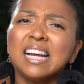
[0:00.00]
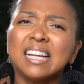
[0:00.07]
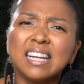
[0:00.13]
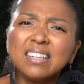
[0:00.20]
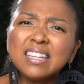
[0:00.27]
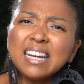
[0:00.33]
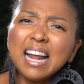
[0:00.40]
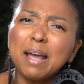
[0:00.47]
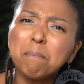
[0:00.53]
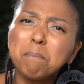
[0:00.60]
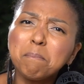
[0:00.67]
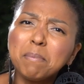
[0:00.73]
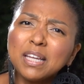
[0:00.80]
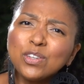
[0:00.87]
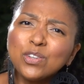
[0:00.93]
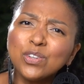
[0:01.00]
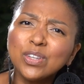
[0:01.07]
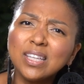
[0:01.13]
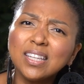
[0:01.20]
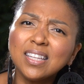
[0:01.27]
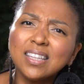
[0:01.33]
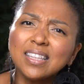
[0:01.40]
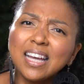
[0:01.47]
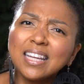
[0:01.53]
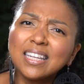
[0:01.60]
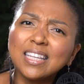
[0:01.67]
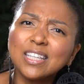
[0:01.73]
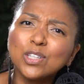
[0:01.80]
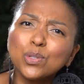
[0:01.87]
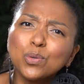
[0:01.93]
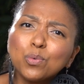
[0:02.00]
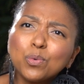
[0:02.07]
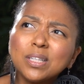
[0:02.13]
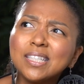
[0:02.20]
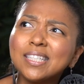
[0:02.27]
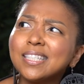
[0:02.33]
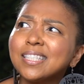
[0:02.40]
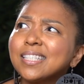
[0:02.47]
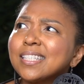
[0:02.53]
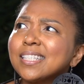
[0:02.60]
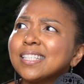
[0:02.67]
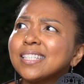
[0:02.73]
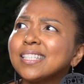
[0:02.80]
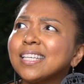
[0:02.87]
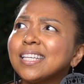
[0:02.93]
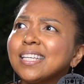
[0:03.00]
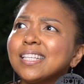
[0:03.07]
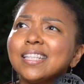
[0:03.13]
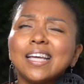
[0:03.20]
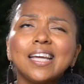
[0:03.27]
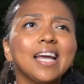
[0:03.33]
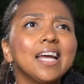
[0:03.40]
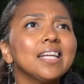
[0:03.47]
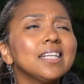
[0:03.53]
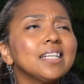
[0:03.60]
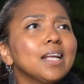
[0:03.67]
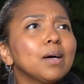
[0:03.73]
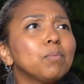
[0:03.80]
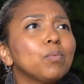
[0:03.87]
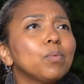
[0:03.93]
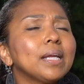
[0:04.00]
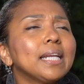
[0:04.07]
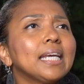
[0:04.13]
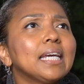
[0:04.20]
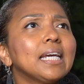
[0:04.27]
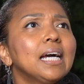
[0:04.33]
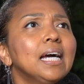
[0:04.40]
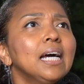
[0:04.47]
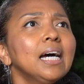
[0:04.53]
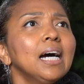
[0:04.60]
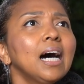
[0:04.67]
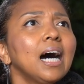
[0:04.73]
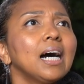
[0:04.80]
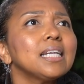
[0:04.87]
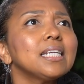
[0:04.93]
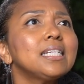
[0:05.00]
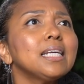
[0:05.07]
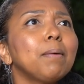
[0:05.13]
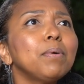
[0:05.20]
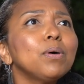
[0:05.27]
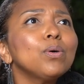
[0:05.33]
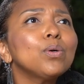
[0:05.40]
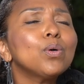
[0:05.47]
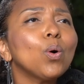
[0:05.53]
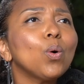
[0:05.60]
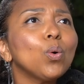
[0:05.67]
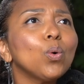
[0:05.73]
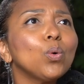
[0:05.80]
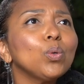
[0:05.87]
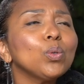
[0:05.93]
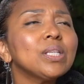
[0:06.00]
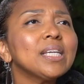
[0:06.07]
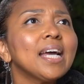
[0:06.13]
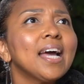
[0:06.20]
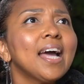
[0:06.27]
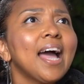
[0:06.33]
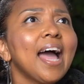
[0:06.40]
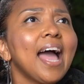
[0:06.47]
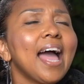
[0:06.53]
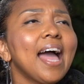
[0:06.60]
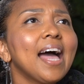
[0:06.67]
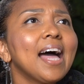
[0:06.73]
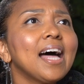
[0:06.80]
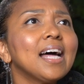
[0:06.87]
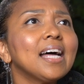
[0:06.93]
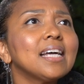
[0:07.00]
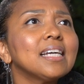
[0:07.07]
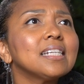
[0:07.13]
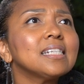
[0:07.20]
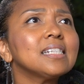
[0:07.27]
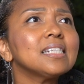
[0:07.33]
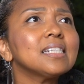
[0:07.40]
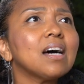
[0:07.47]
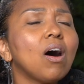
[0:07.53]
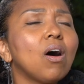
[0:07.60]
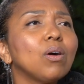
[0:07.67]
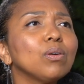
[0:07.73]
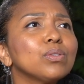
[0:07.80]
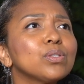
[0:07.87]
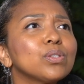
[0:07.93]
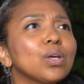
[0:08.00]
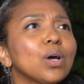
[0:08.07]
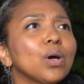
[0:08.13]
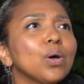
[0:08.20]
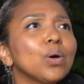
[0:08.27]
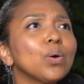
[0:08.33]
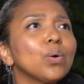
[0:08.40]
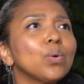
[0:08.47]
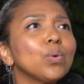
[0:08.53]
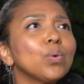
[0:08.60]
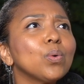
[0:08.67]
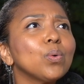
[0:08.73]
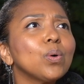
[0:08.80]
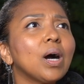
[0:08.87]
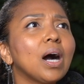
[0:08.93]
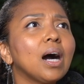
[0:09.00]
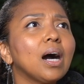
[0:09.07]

Now, did I mention that in 2016 they ended up winning a double gold and also